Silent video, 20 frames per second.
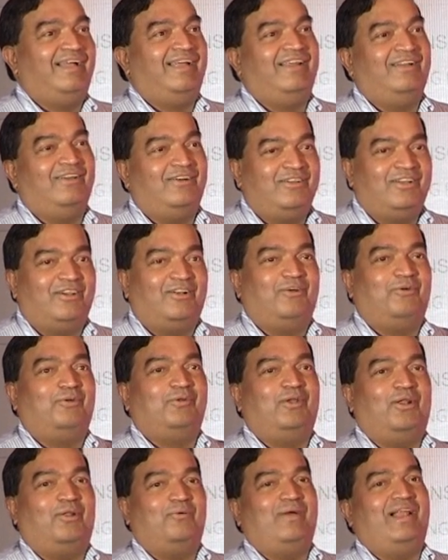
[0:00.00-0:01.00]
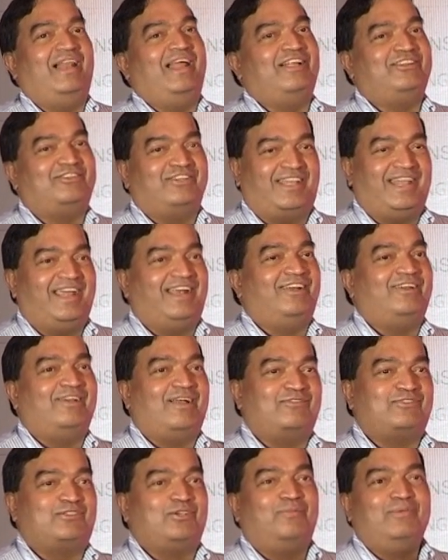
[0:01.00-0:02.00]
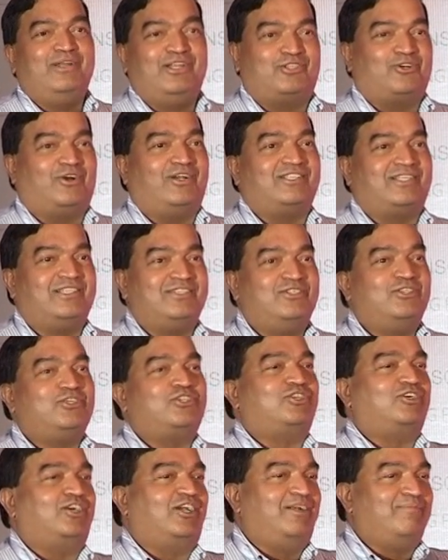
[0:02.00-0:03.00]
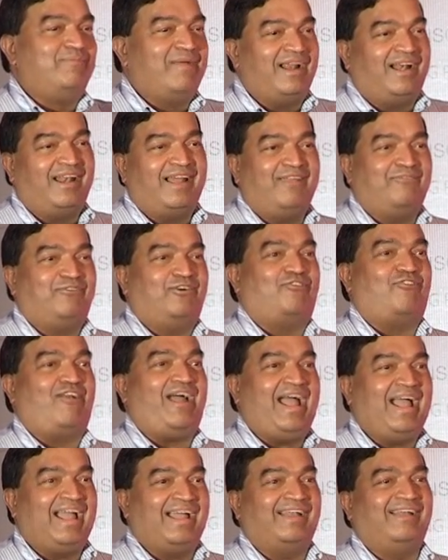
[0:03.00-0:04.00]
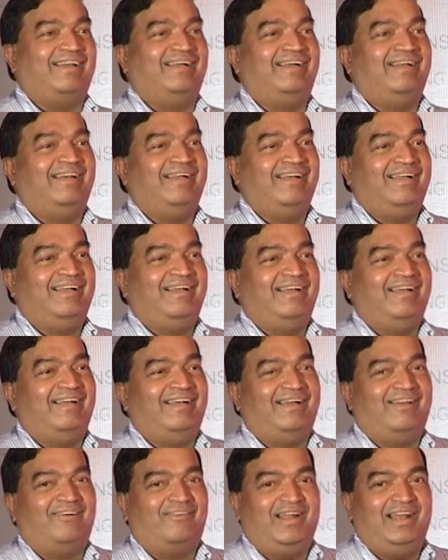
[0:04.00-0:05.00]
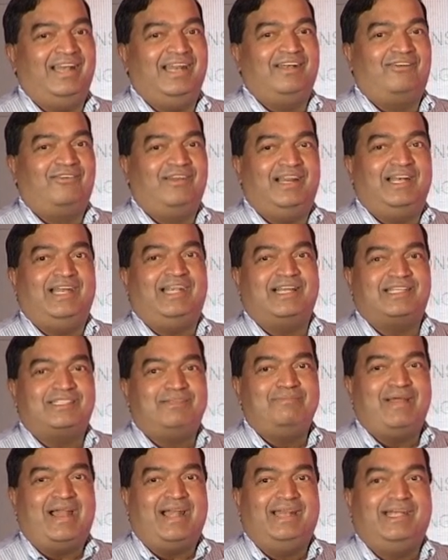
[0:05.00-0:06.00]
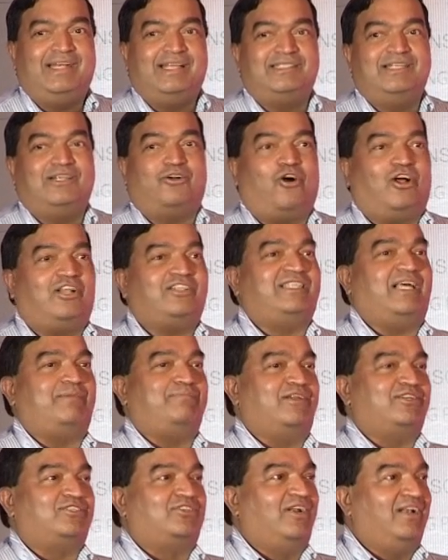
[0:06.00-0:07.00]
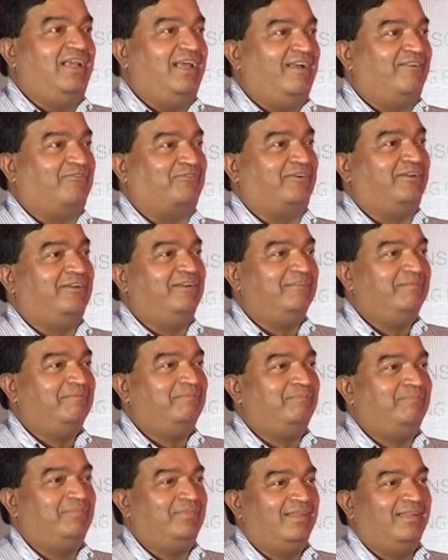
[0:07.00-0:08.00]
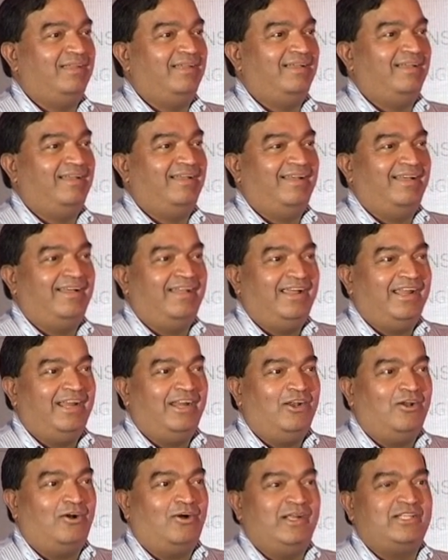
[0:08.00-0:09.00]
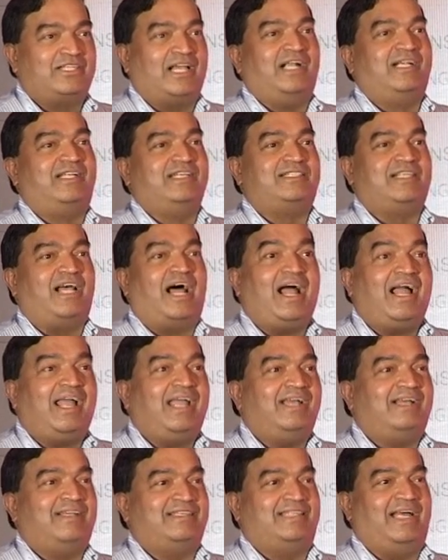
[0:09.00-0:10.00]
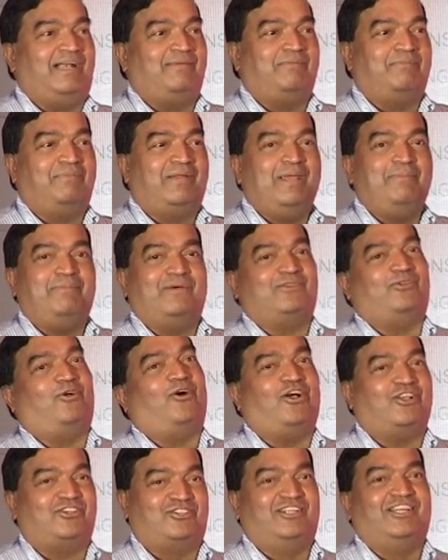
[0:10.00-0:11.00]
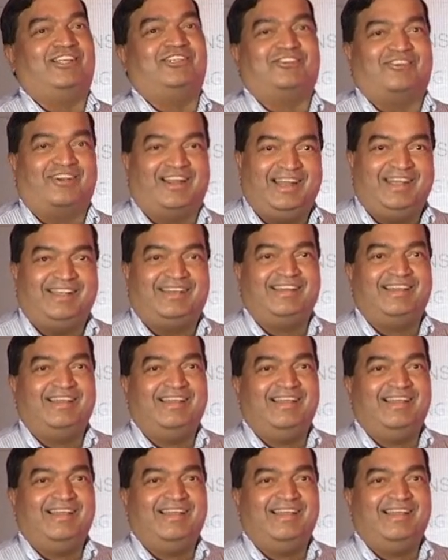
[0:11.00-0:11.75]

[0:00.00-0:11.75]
You're well-educated, you have so many choices. You shouldn't make life a drag, right? It really doesn't matter. It doesn't cost that much to live. It's our desires that keep us hostage, right?